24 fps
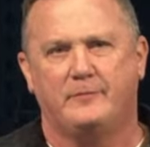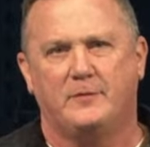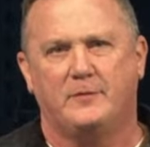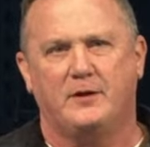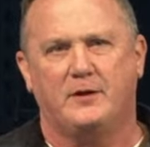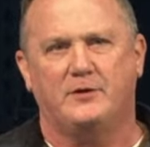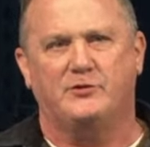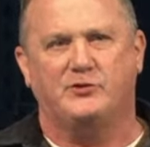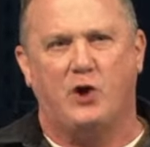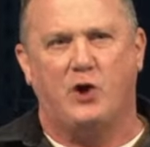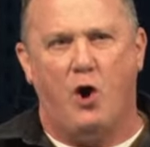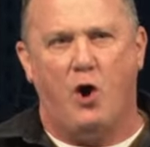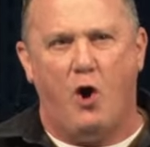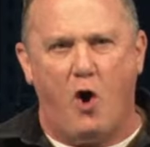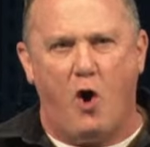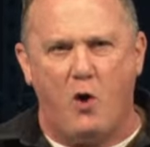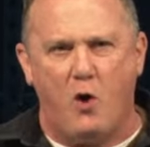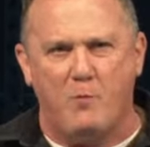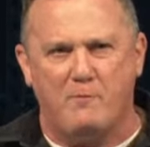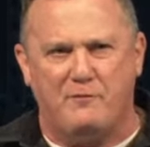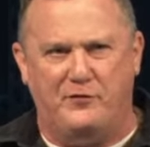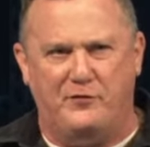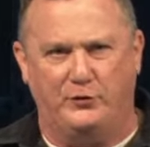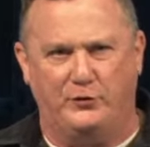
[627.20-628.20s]
It's
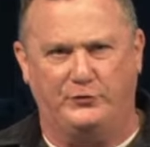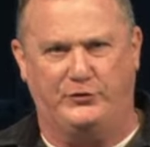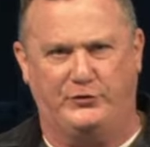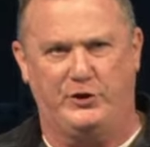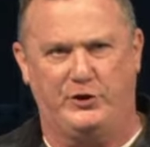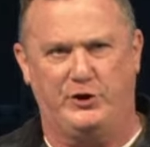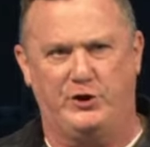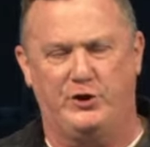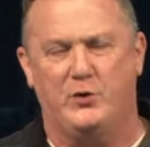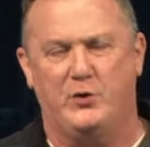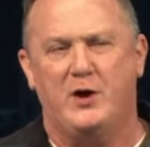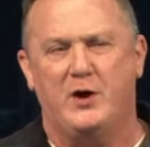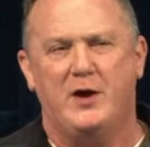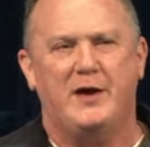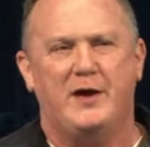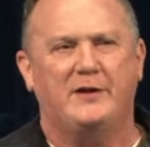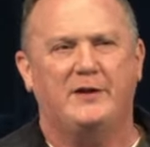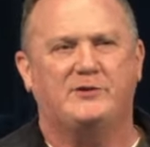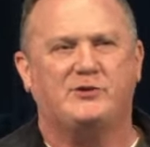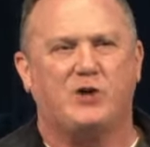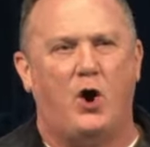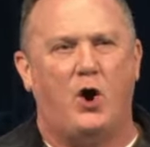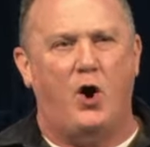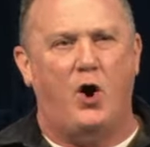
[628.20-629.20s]
harmful to you.
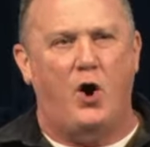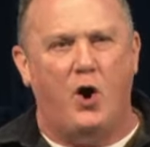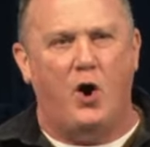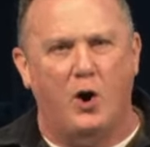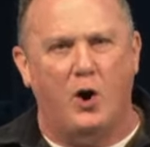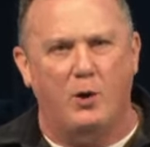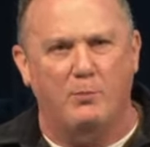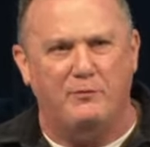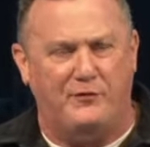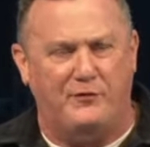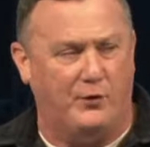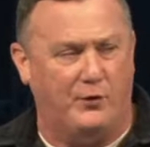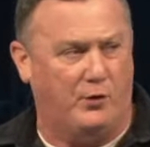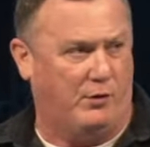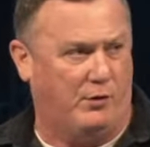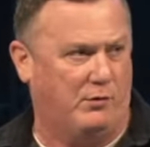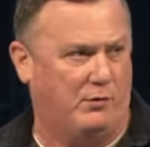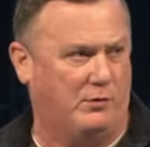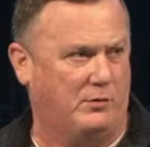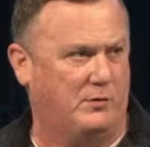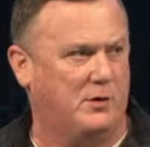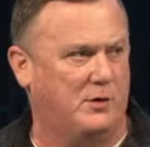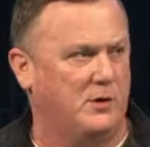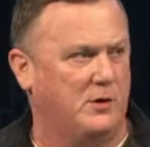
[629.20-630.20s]
It's harmful
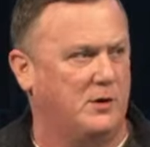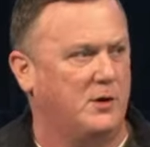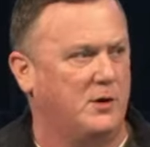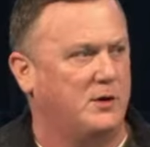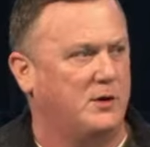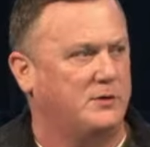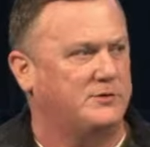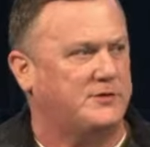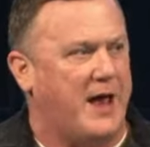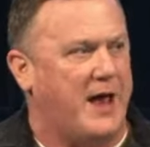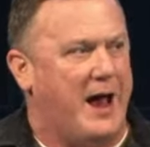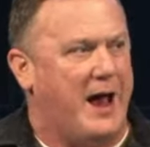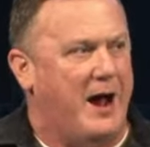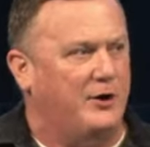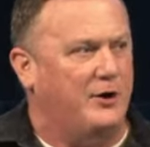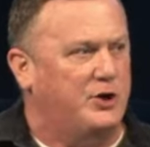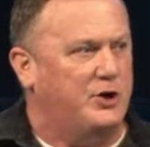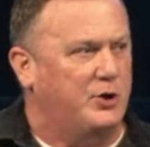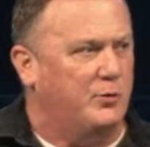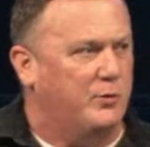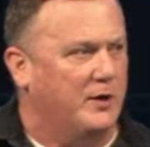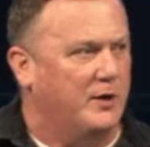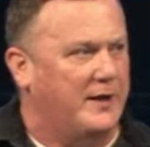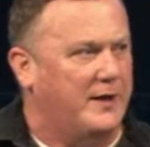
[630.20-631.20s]
to how
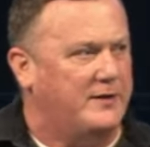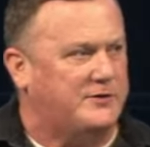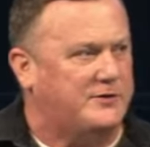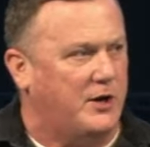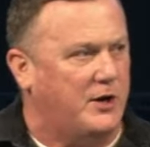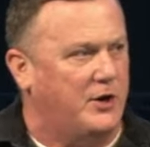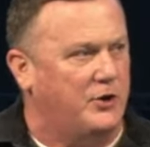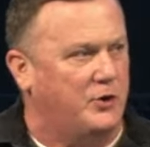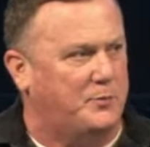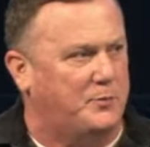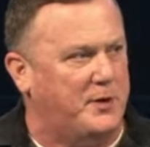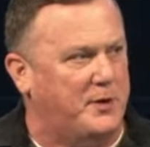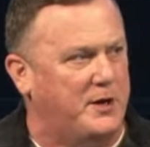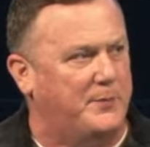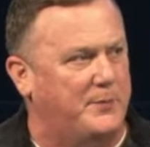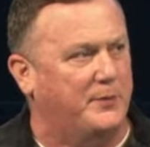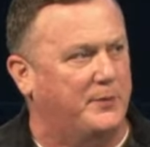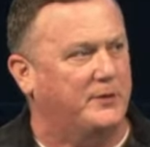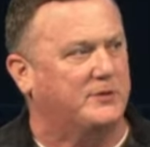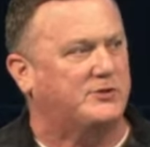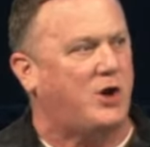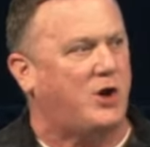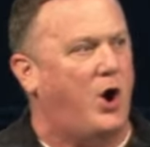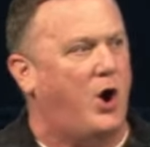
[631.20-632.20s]
you relate to other people.
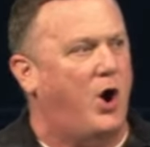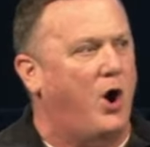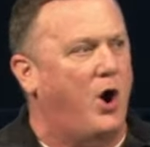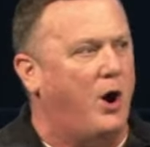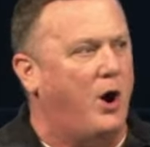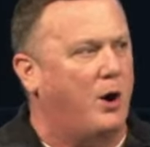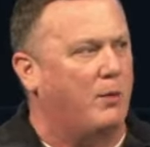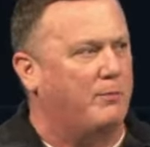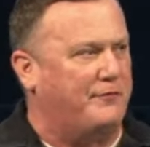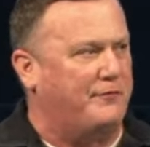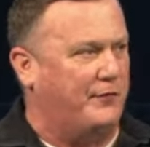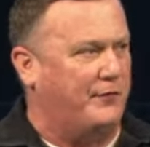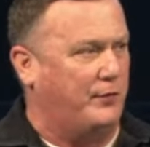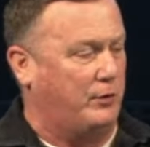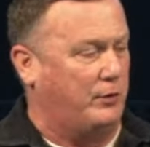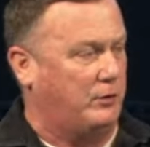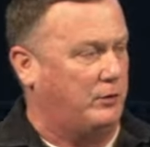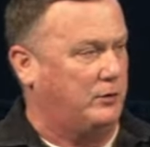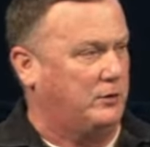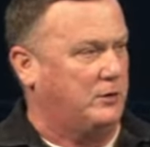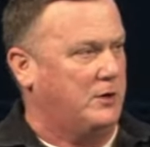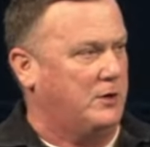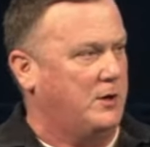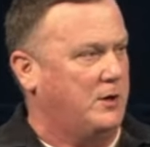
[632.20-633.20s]
It's harmful
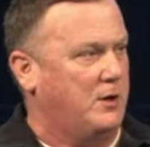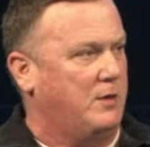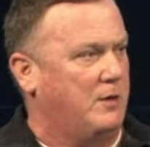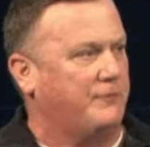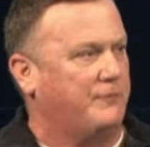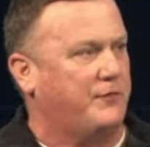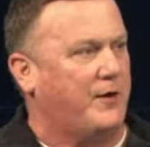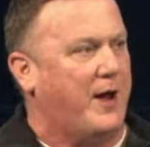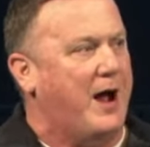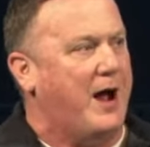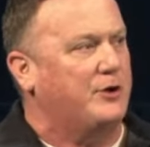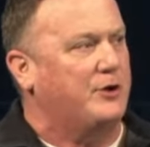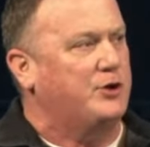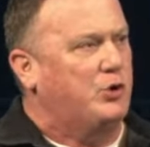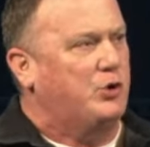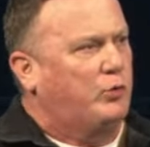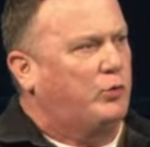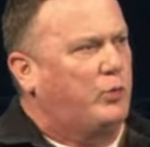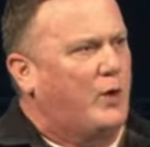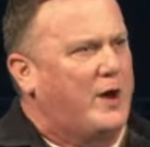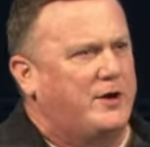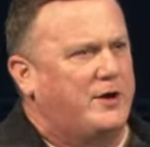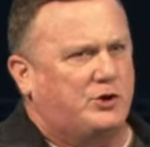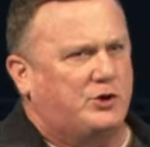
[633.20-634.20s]
for how you
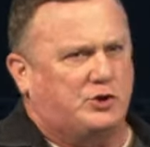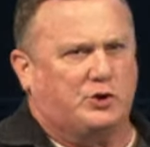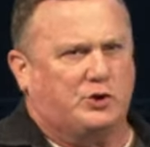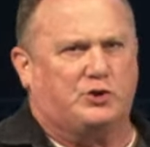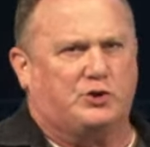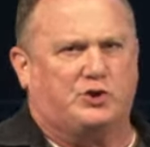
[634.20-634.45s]
raise your